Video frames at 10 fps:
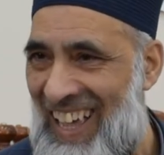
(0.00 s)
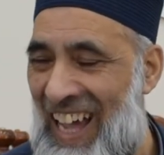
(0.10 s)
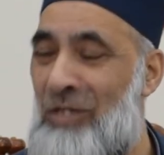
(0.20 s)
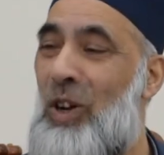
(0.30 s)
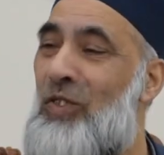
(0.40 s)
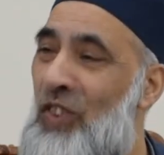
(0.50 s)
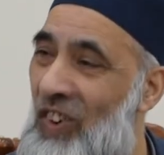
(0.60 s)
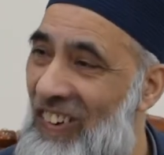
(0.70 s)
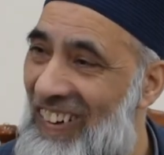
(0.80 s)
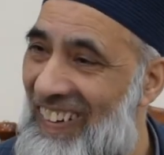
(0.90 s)
And what
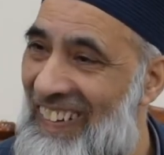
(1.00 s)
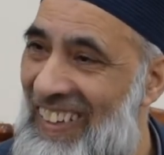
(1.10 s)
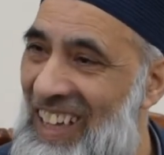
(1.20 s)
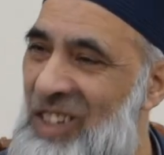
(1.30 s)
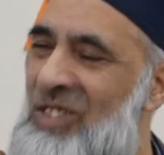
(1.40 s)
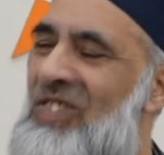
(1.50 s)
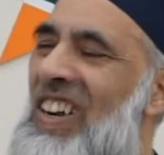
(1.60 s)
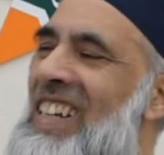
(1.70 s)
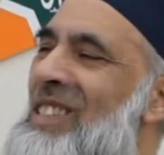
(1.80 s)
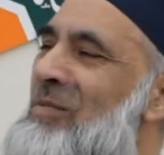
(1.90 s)
for? You
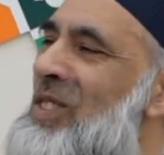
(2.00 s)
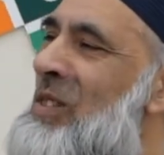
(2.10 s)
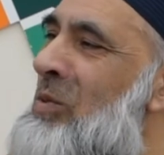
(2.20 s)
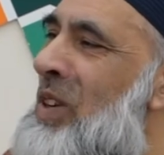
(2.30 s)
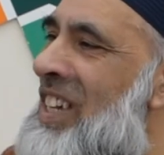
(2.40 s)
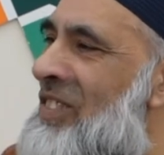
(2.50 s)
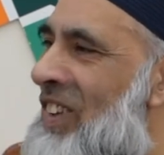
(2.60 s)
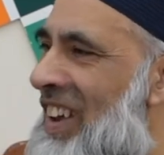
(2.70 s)
invite them to the way of